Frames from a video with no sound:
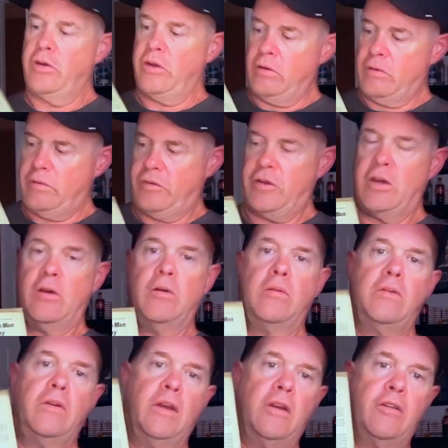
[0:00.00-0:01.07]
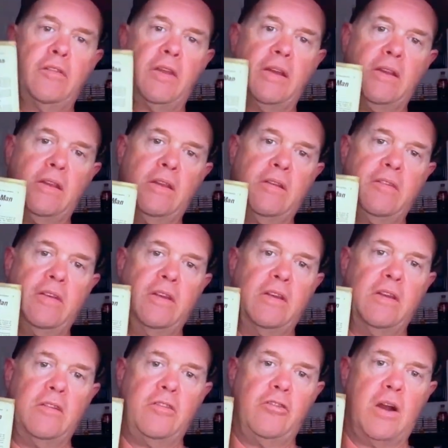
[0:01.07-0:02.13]
you. So it goes like this, and then
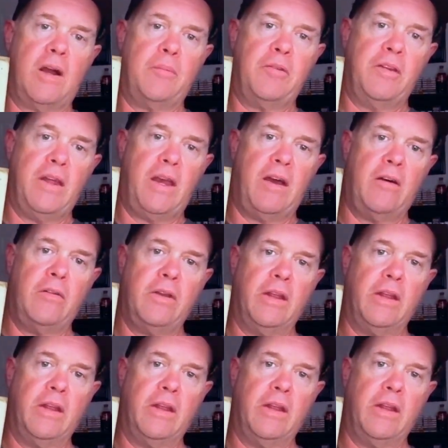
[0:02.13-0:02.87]
this drops down,